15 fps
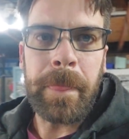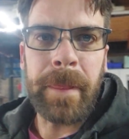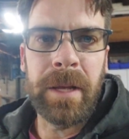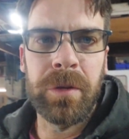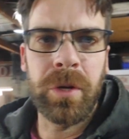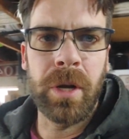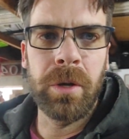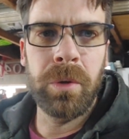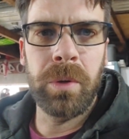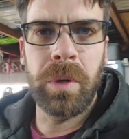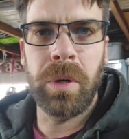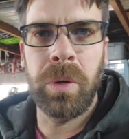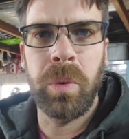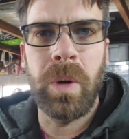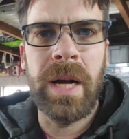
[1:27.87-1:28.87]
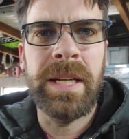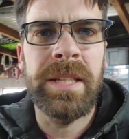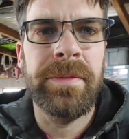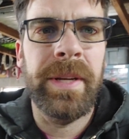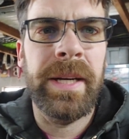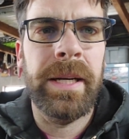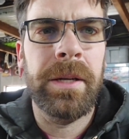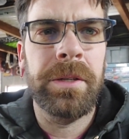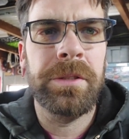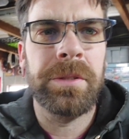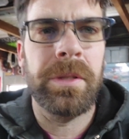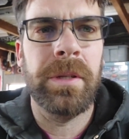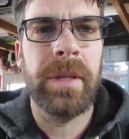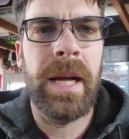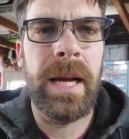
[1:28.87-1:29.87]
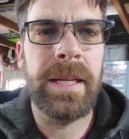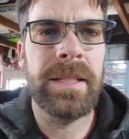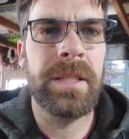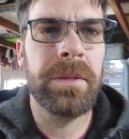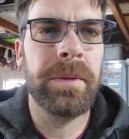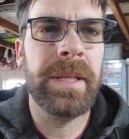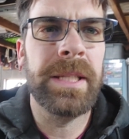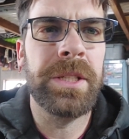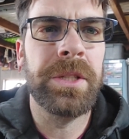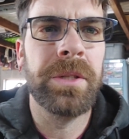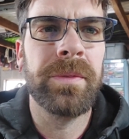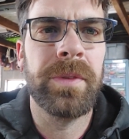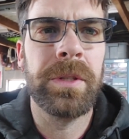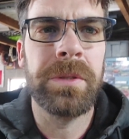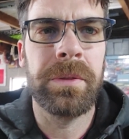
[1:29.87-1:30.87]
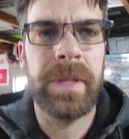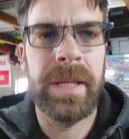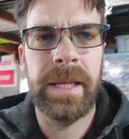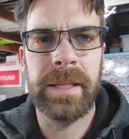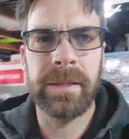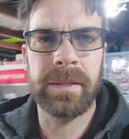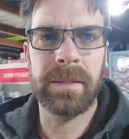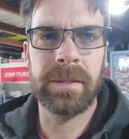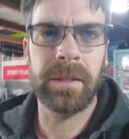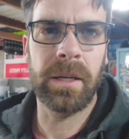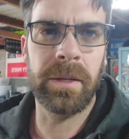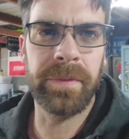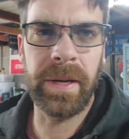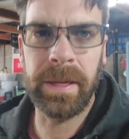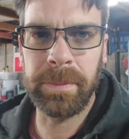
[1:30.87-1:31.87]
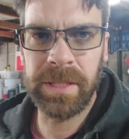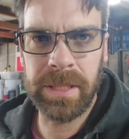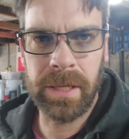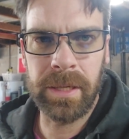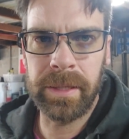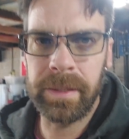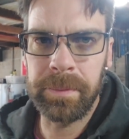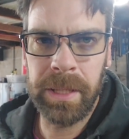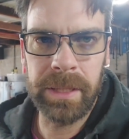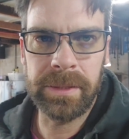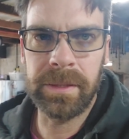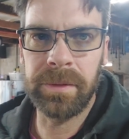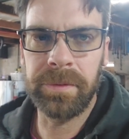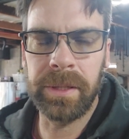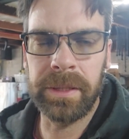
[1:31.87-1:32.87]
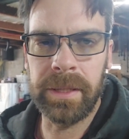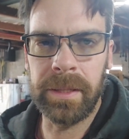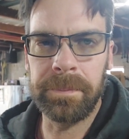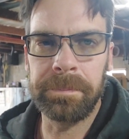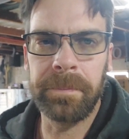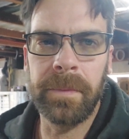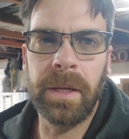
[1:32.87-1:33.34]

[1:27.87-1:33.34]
So, watching videos on guys doing these universal kits off Amazon, eBay, stuff like that.